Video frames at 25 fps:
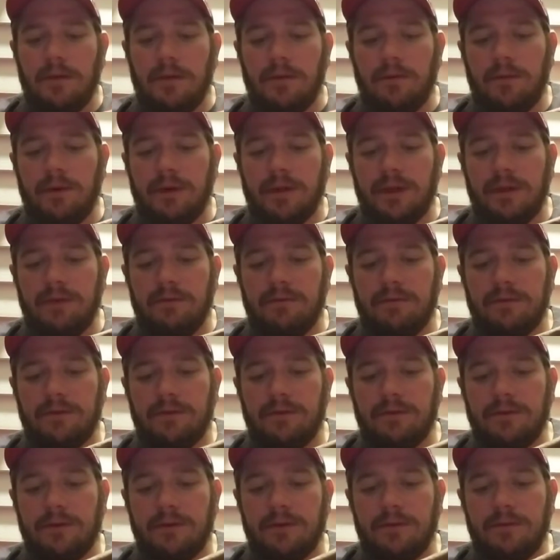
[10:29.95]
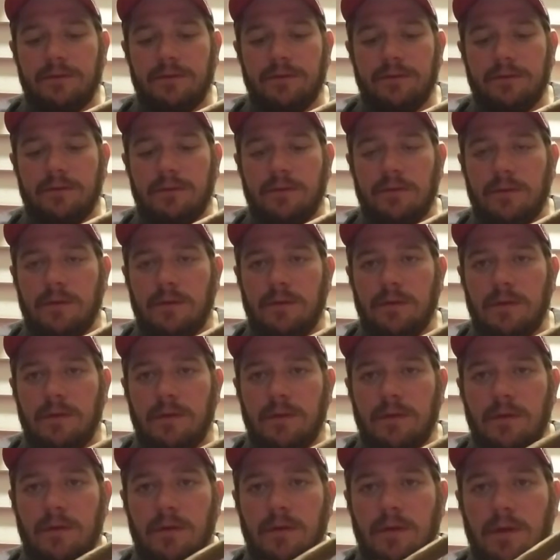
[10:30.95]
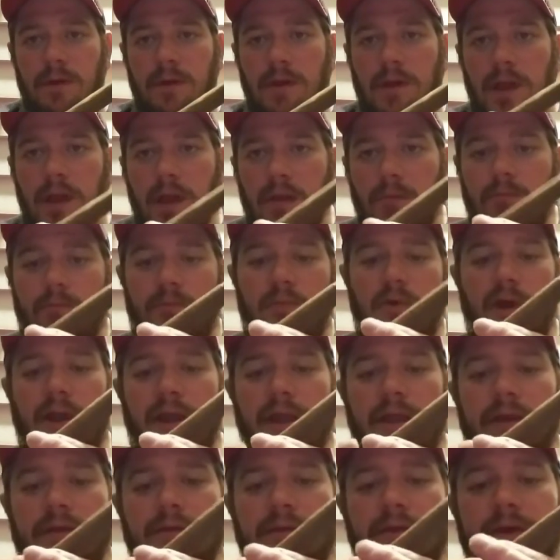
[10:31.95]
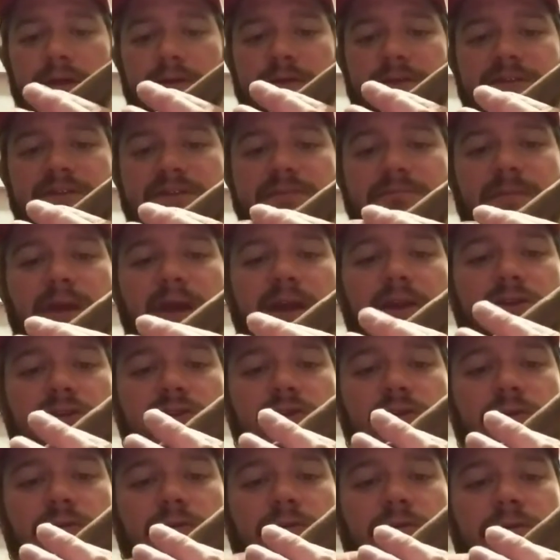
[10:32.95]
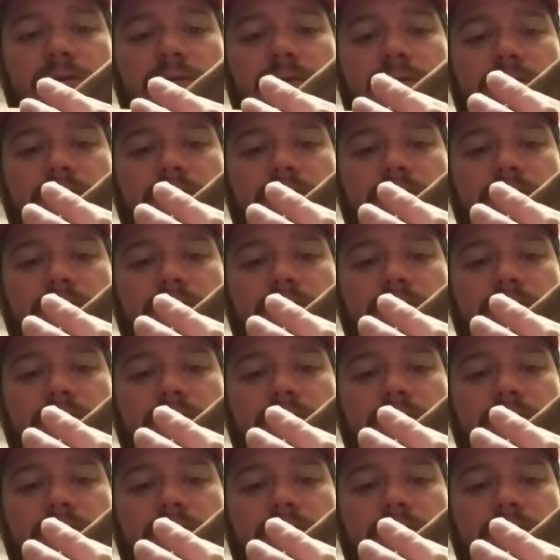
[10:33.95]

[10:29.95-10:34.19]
I want to give it the little Brian Glenn special.